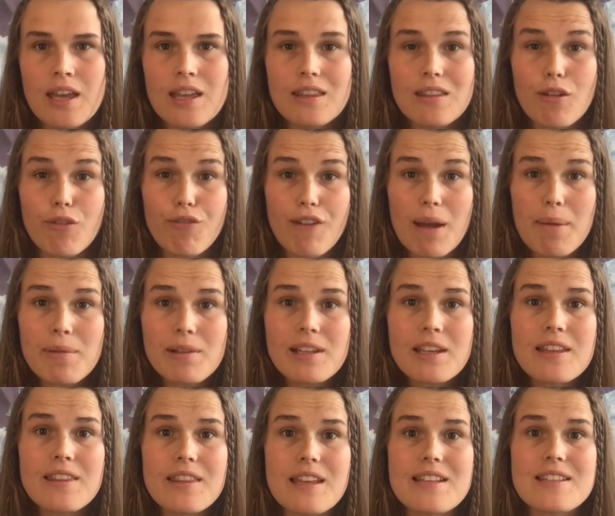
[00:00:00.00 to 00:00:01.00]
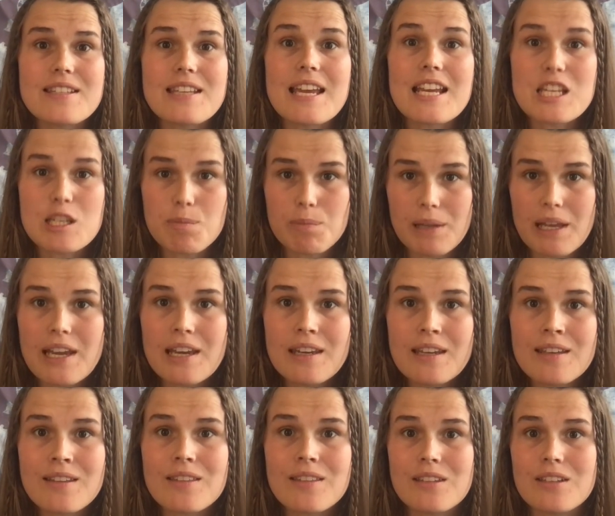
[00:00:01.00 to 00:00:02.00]
The family that's
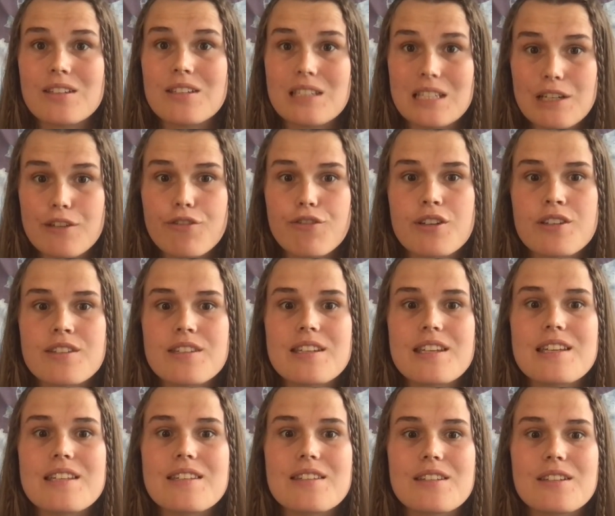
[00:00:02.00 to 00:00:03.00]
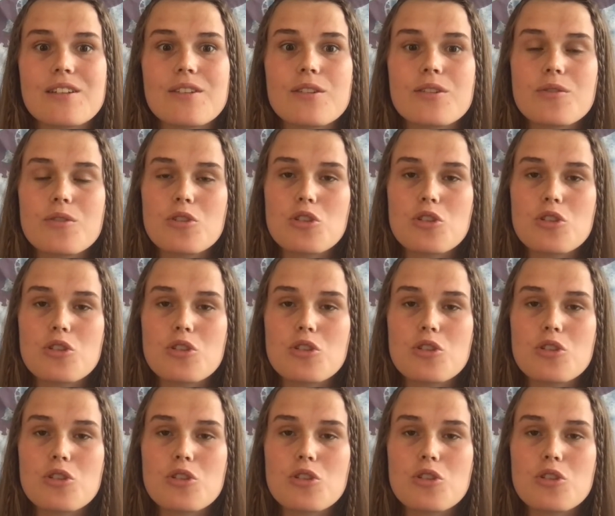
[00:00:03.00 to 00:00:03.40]
explaining the difference is the